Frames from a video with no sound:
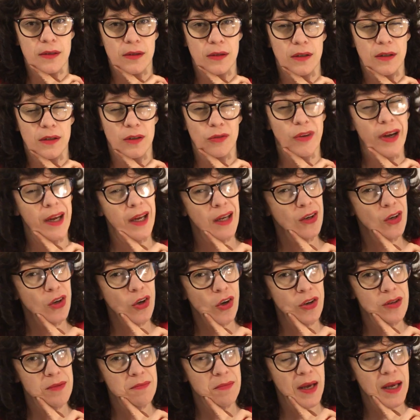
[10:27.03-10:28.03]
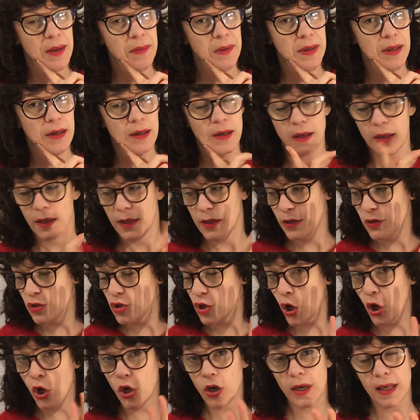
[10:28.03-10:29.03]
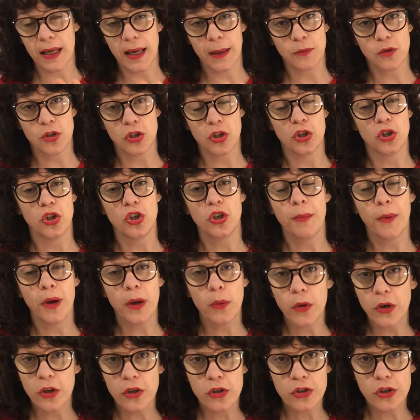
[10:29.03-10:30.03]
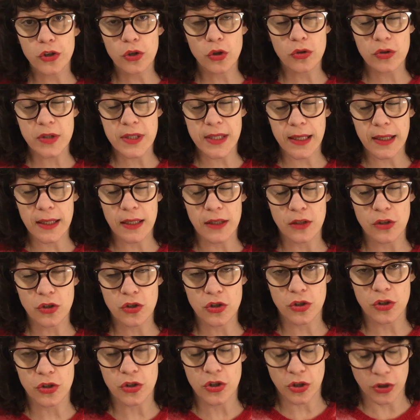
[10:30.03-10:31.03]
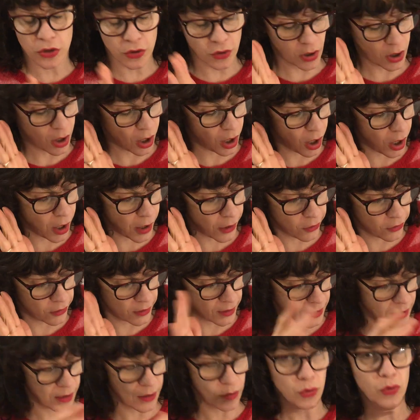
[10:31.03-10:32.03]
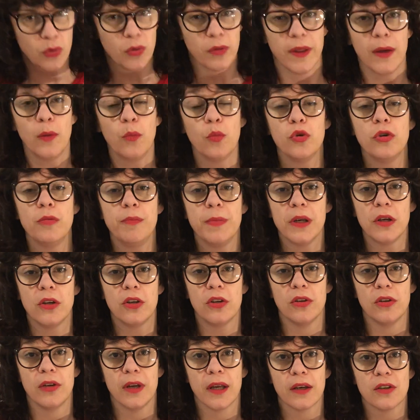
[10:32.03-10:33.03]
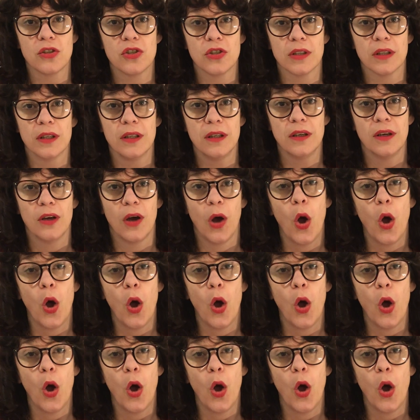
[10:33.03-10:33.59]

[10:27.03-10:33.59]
And a raincoat maybe. Totally up to you. You might want to do your duck in a tutu. I don't care. Oh, that would be cute actually.